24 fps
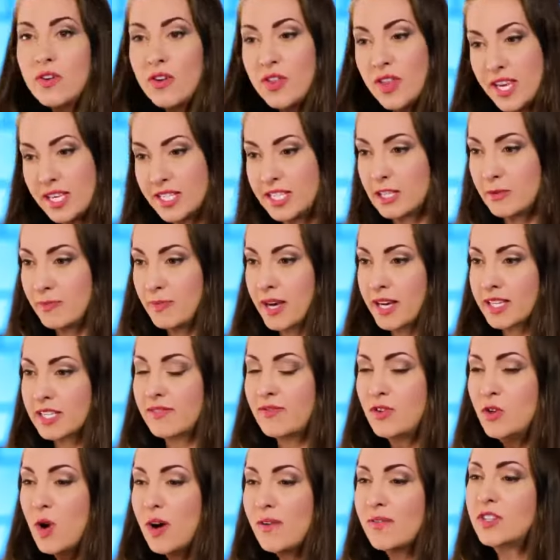for this is because
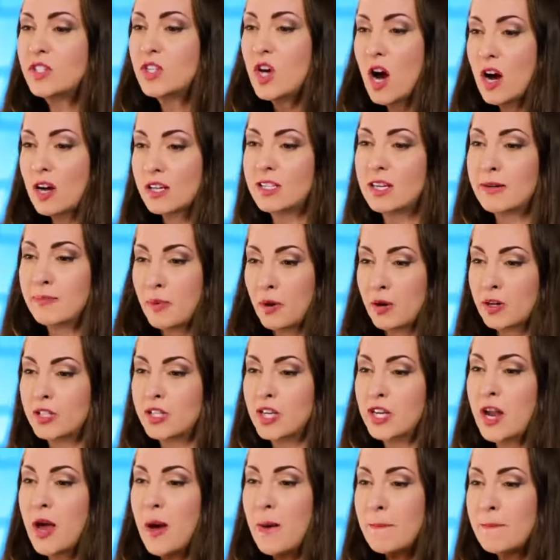if you have a toxic
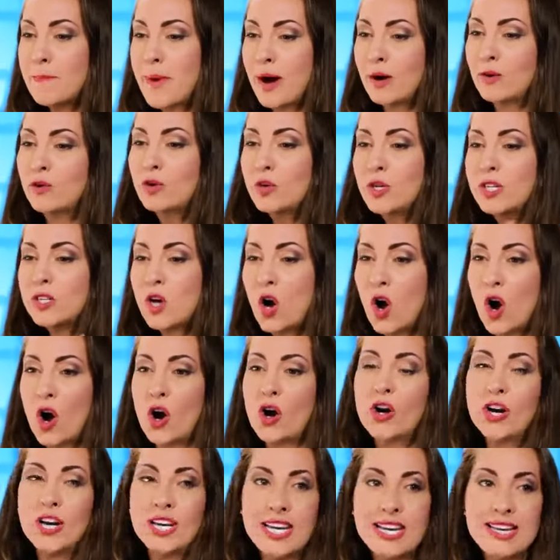person, boundaries
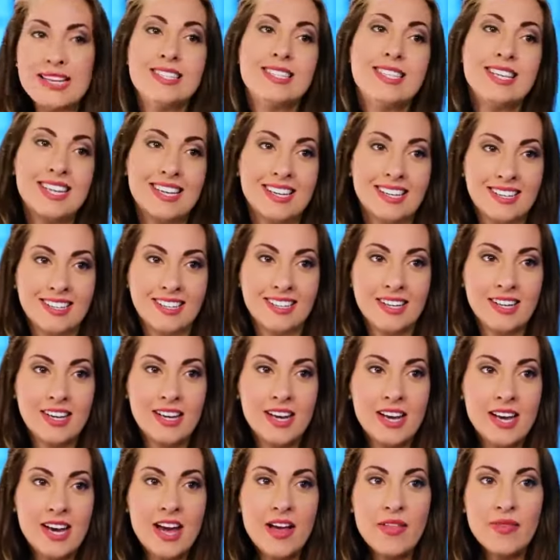are easy.
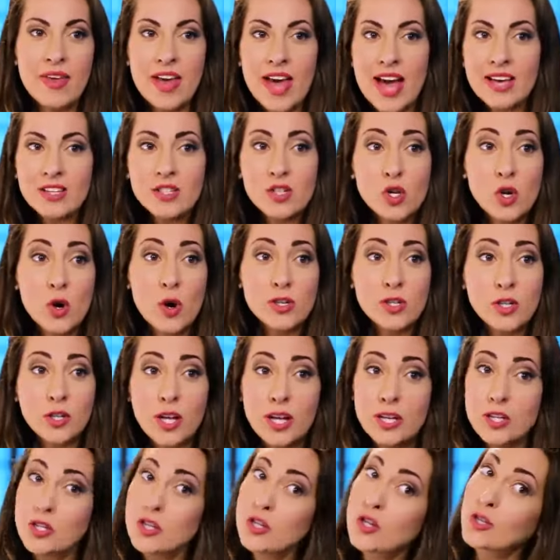They ask you to go out to
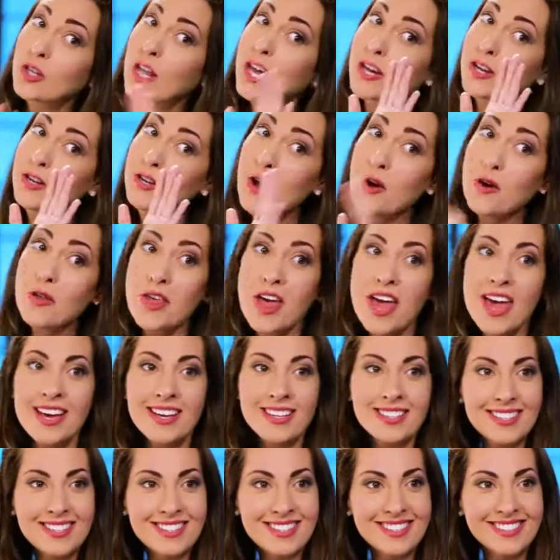lunch and you're like, no
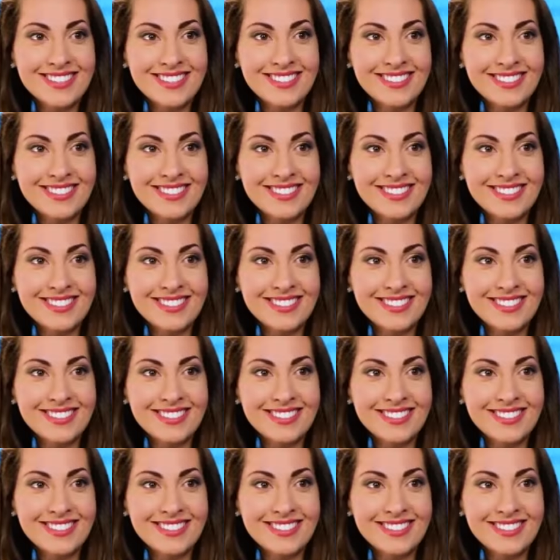thanks,